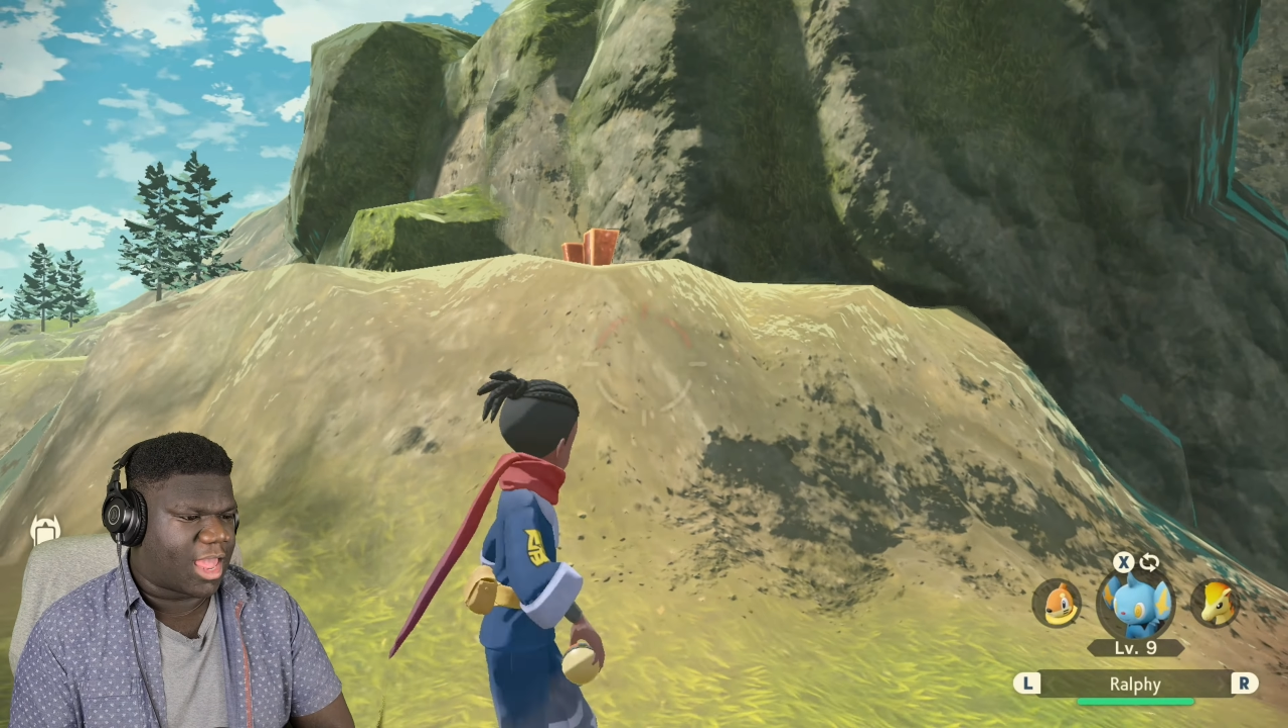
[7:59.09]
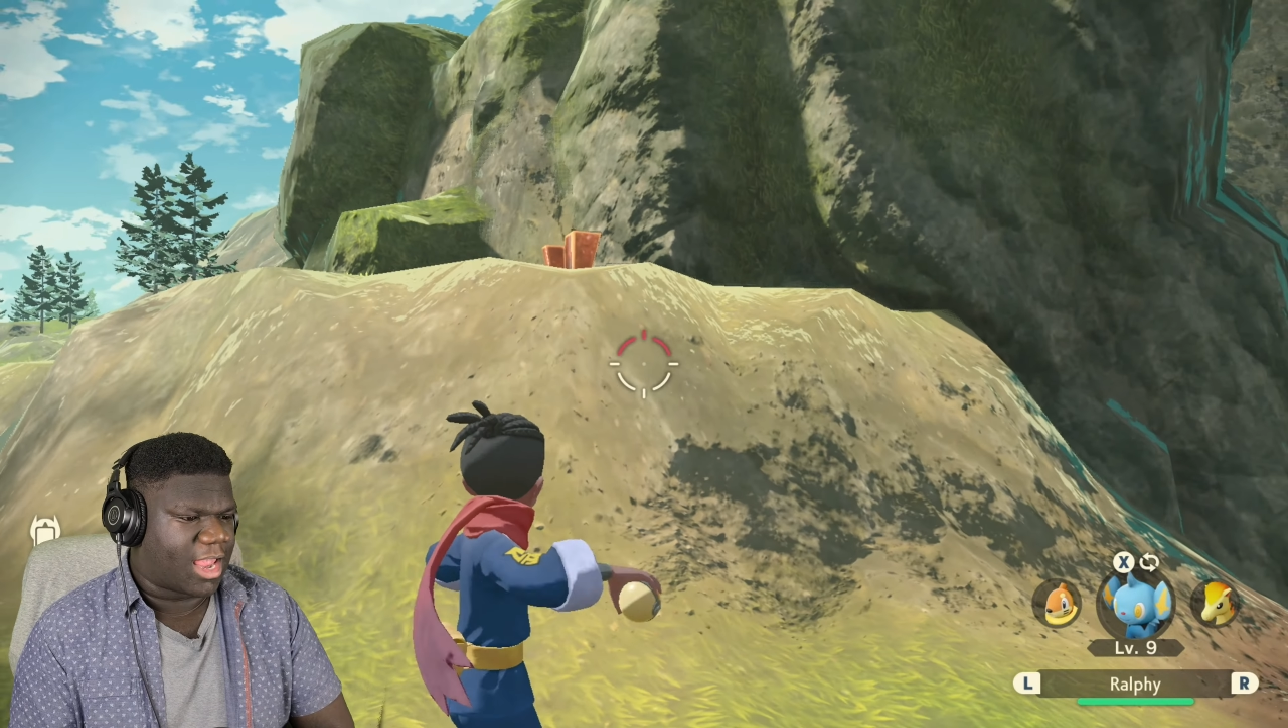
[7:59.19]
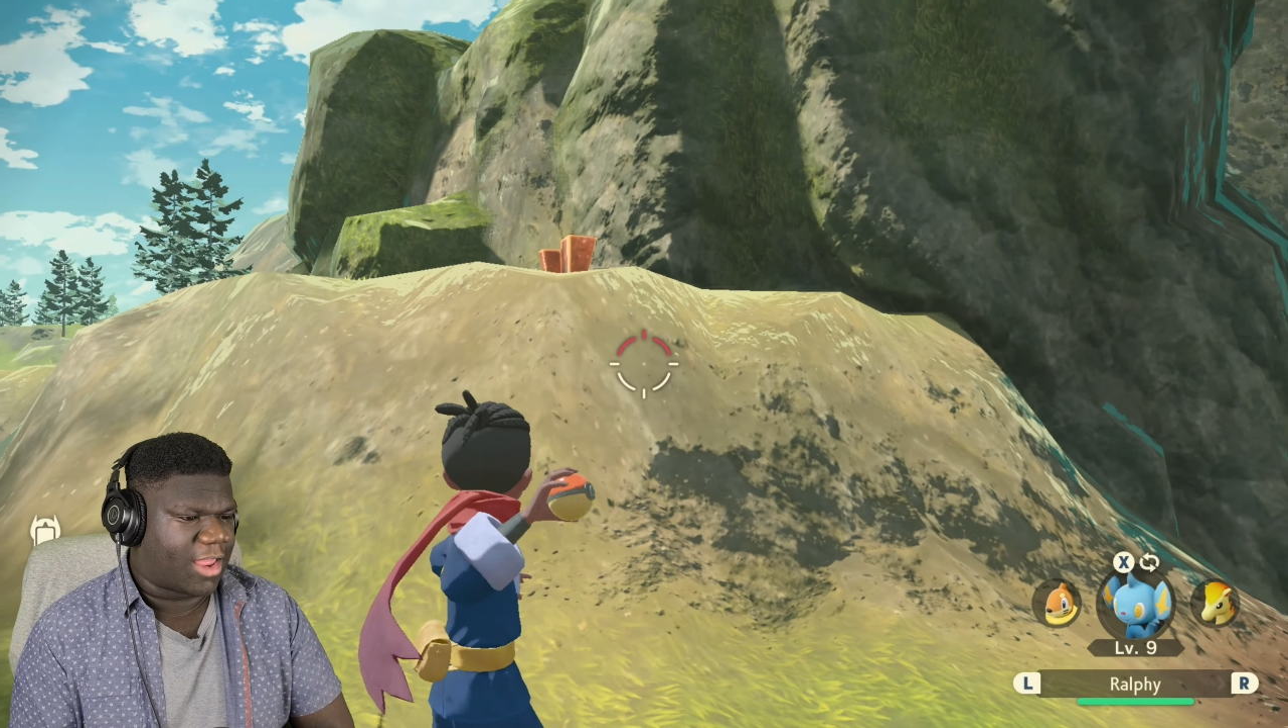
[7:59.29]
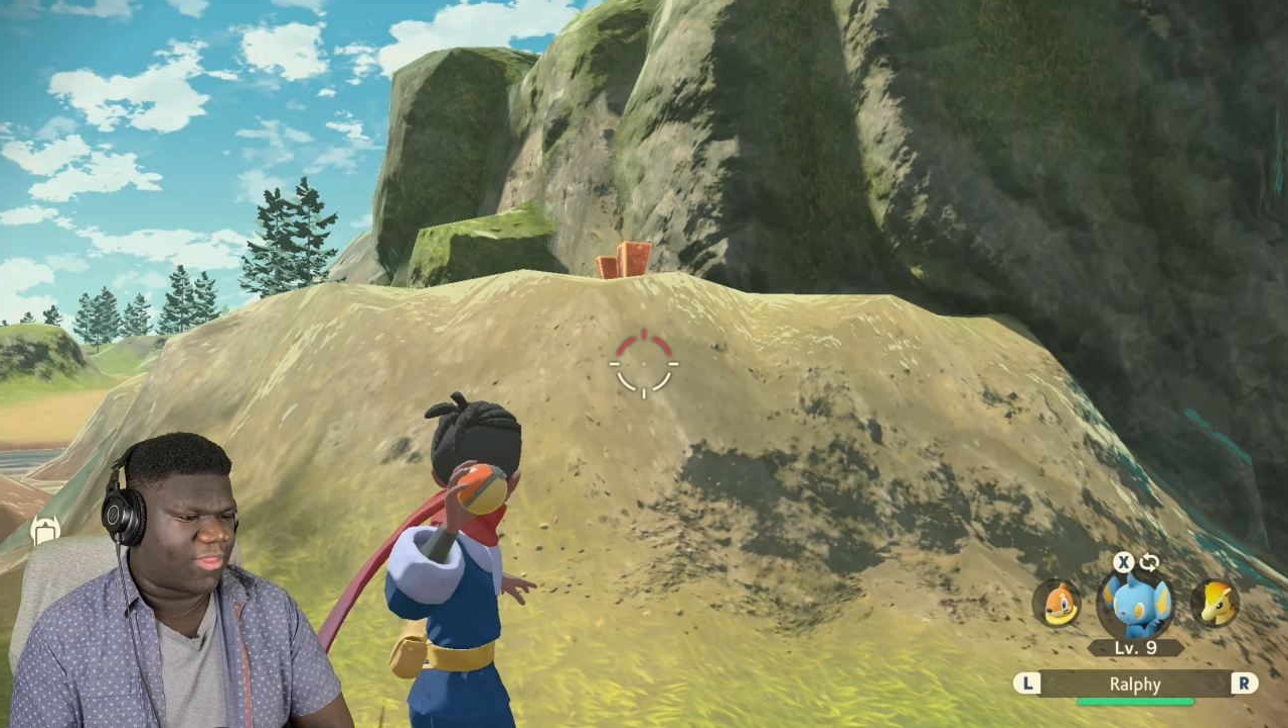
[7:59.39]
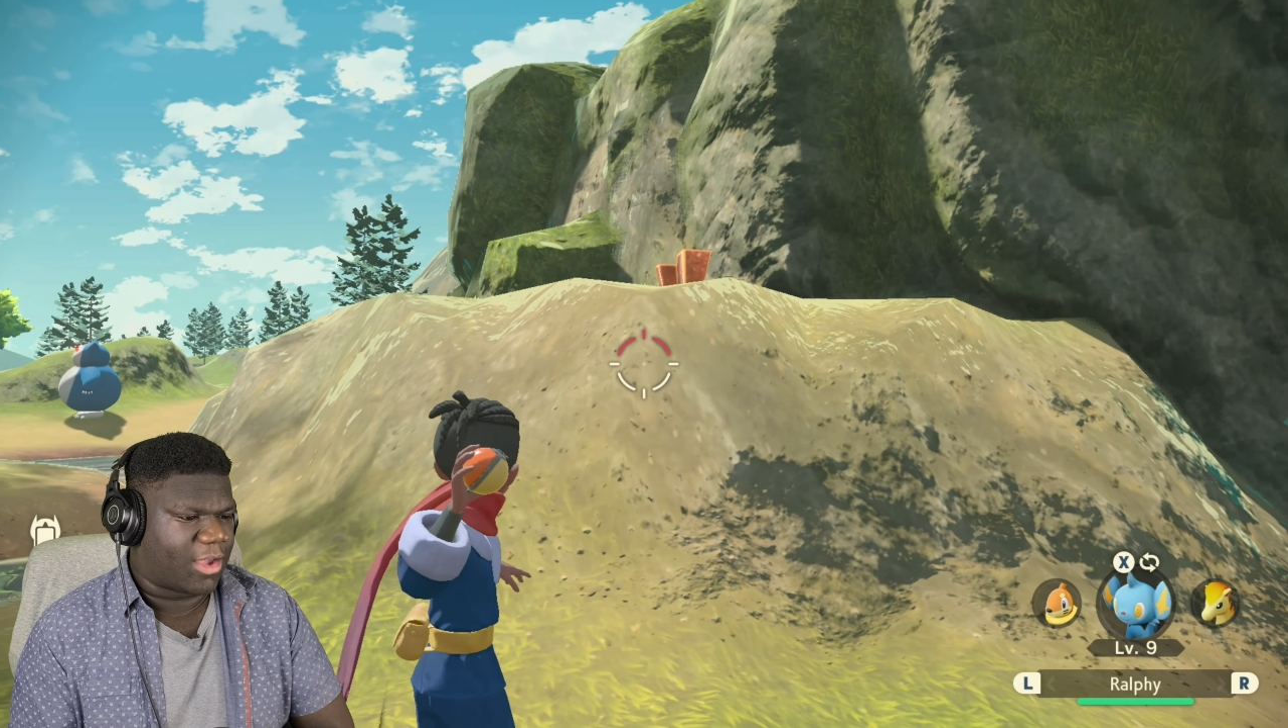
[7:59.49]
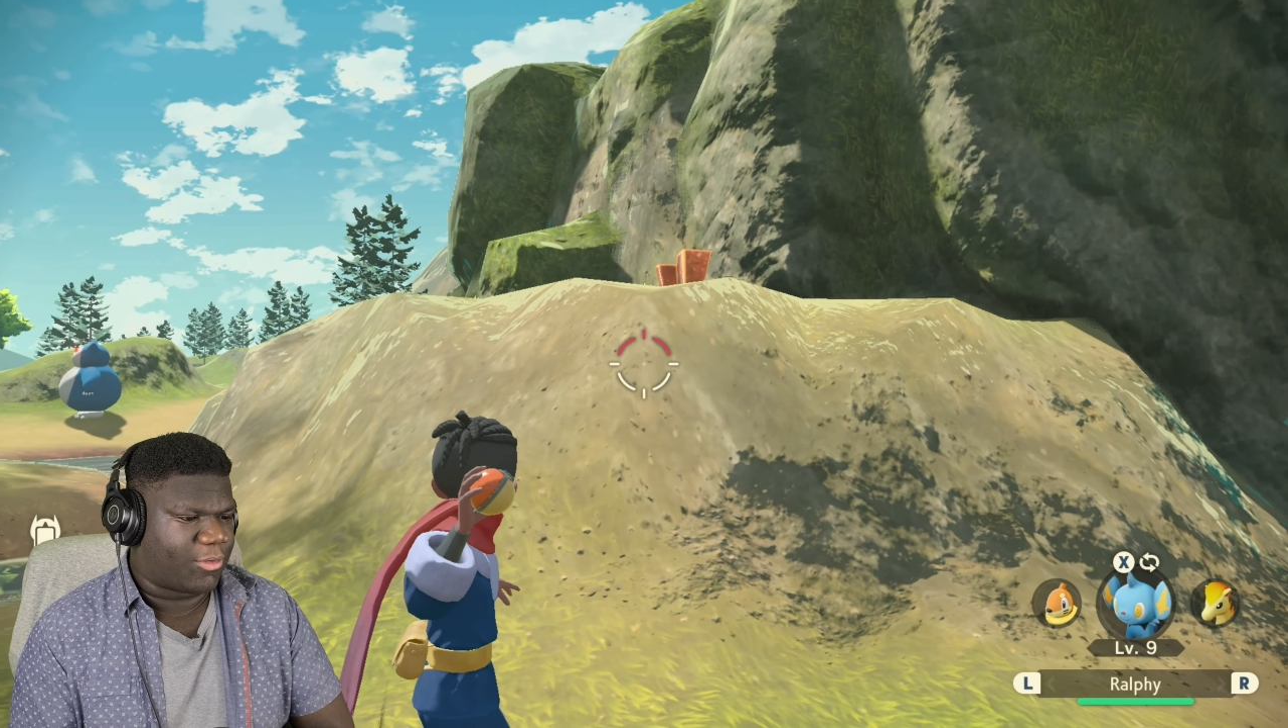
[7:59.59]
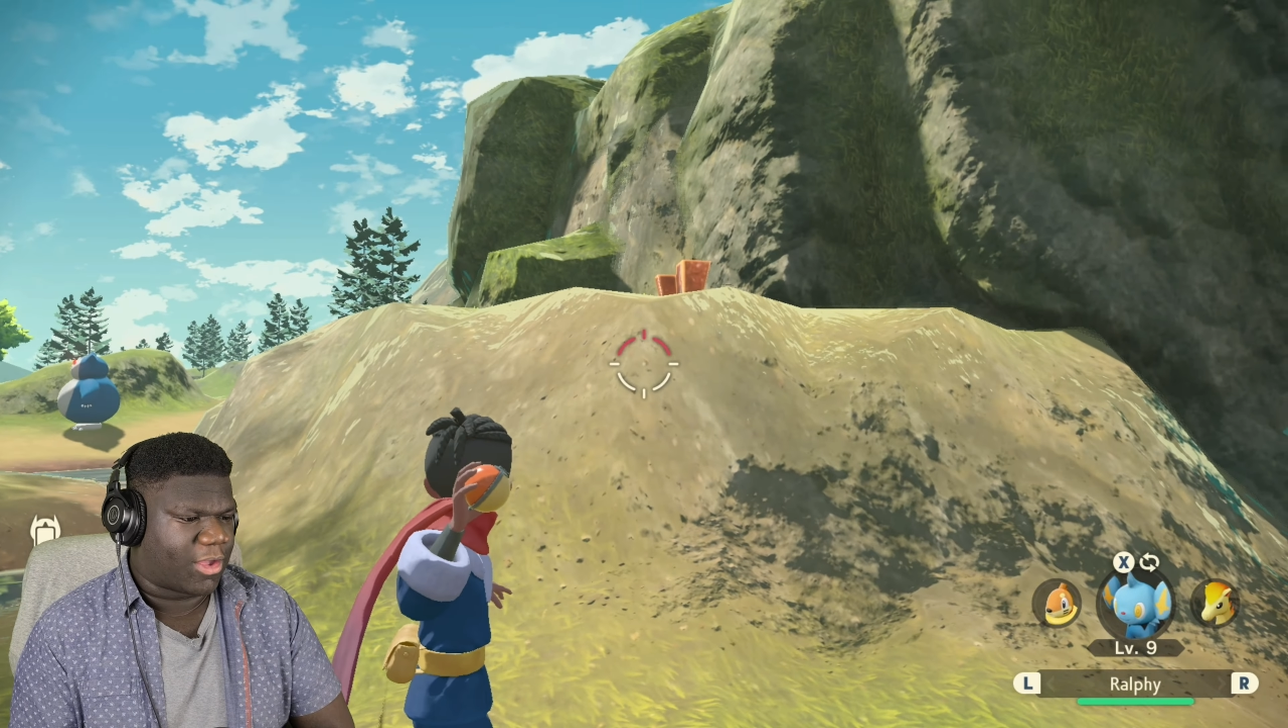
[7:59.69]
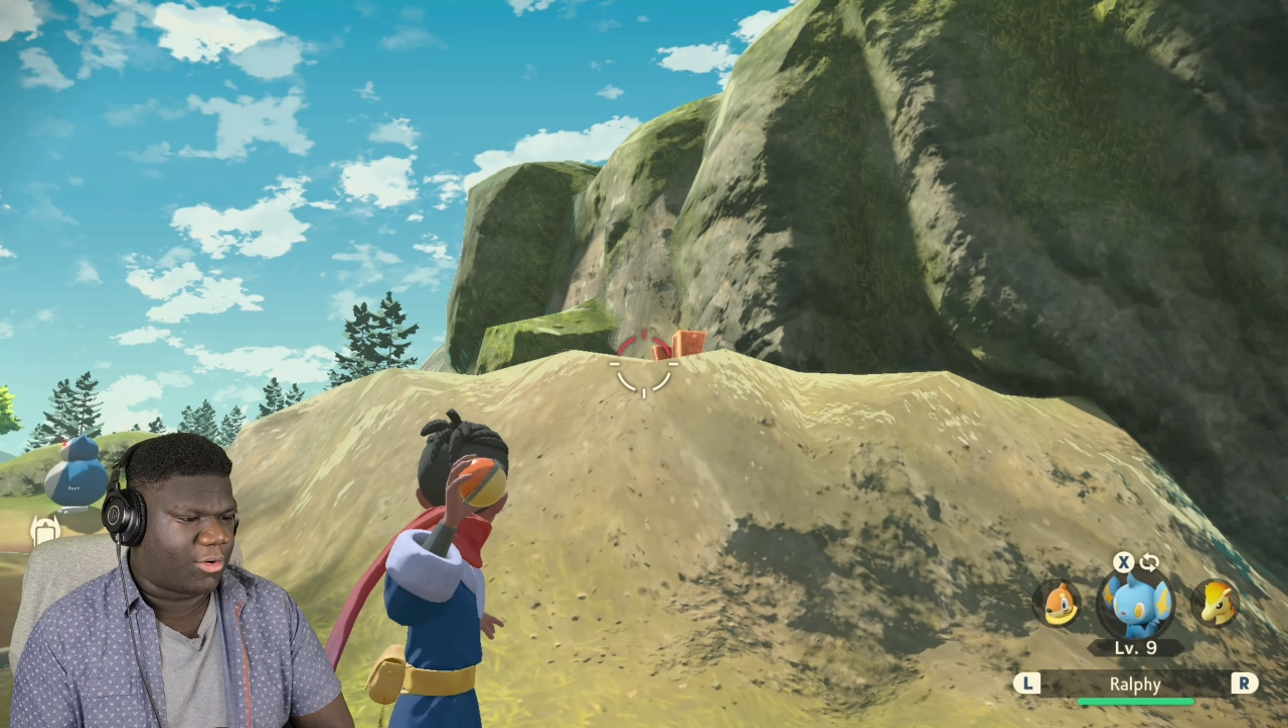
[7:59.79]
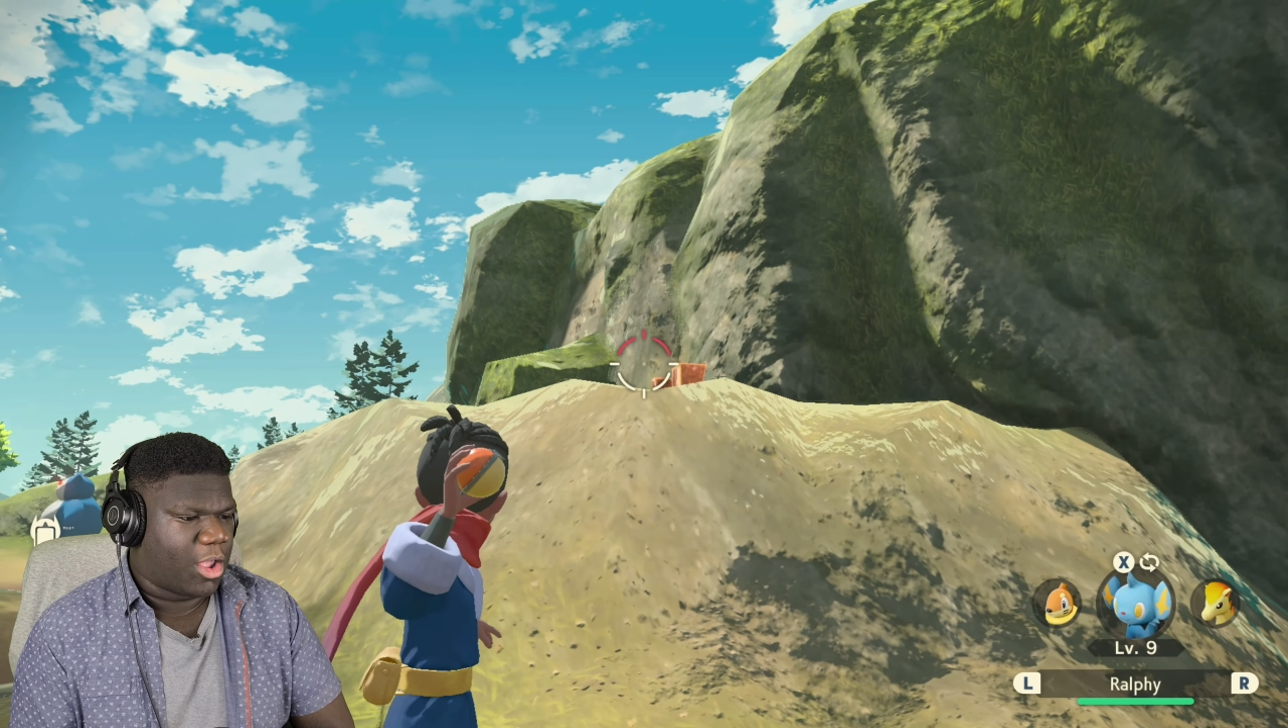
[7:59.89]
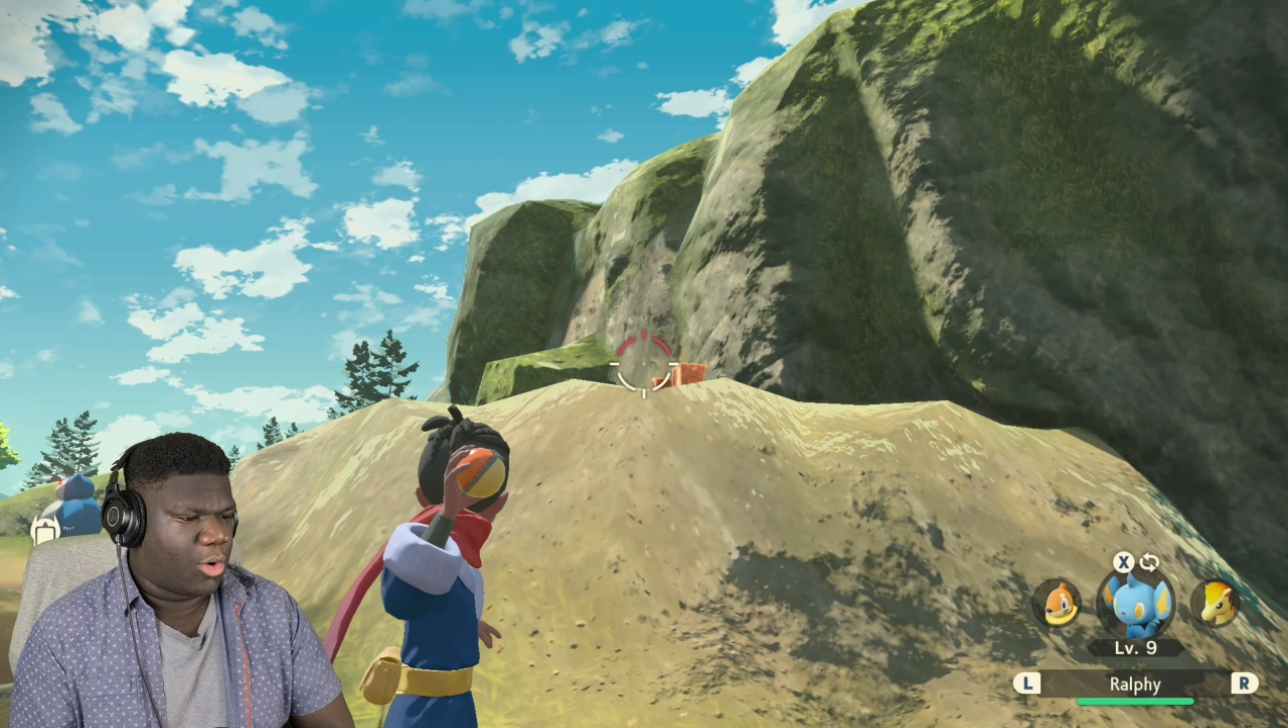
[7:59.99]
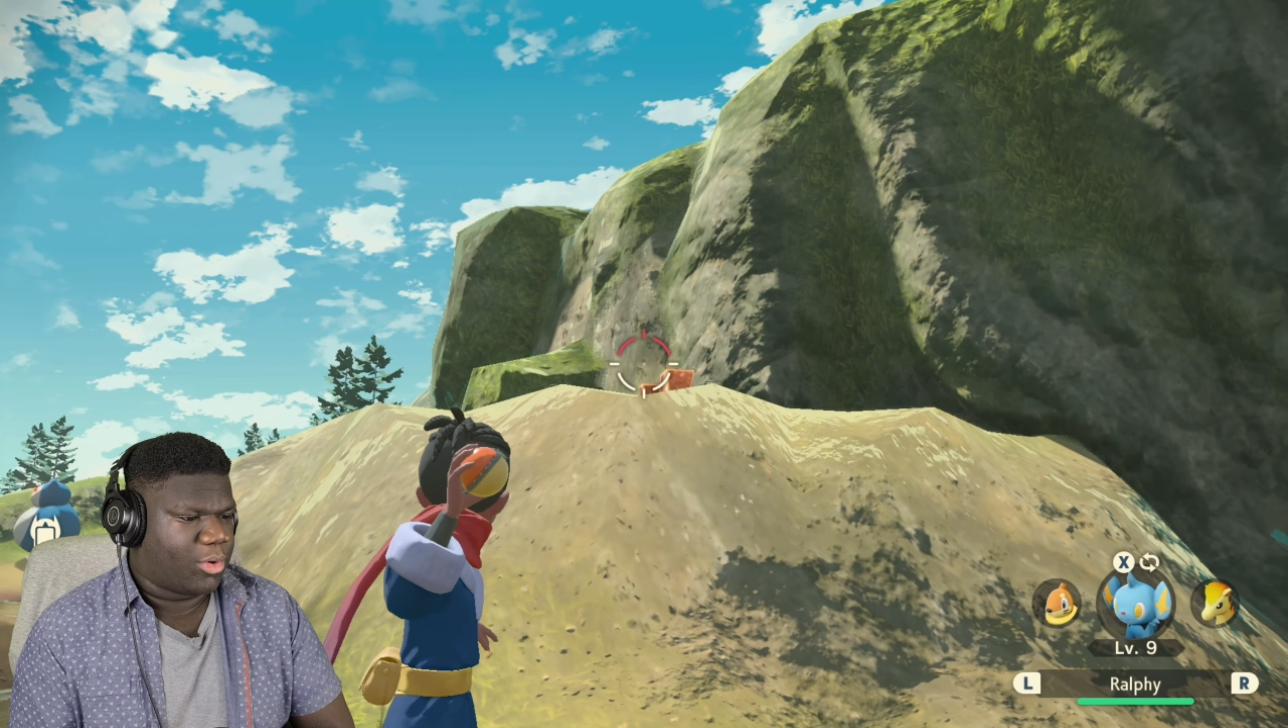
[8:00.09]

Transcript: can't get that without.